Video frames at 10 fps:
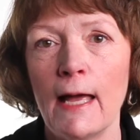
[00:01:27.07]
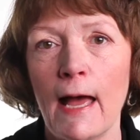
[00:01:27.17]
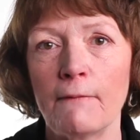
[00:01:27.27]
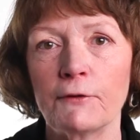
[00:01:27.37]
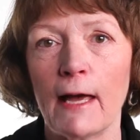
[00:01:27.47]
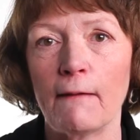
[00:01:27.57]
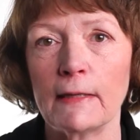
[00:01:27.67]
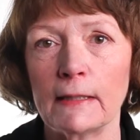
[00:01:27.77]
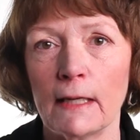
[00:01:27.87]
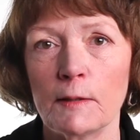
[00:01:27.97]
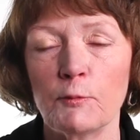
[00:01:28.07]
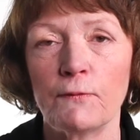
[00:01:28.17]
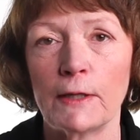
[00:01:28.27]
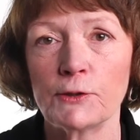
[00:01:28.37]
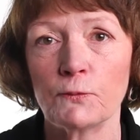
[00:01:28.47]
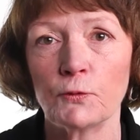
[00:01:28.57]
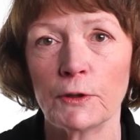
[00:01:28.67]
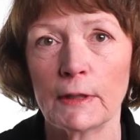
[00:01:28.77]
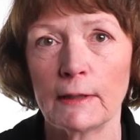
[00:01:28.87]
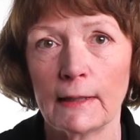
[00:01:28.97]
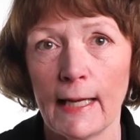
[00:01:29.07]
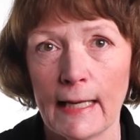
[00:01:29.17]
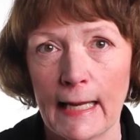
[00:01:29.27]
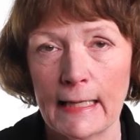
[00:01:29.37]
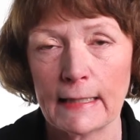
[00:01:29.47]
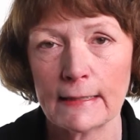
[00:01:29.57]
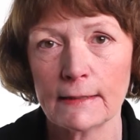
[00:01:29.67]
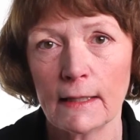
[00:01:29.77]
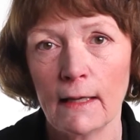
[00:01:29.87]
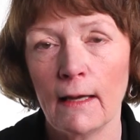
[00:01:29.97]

after having done the prevention work in the late eighties.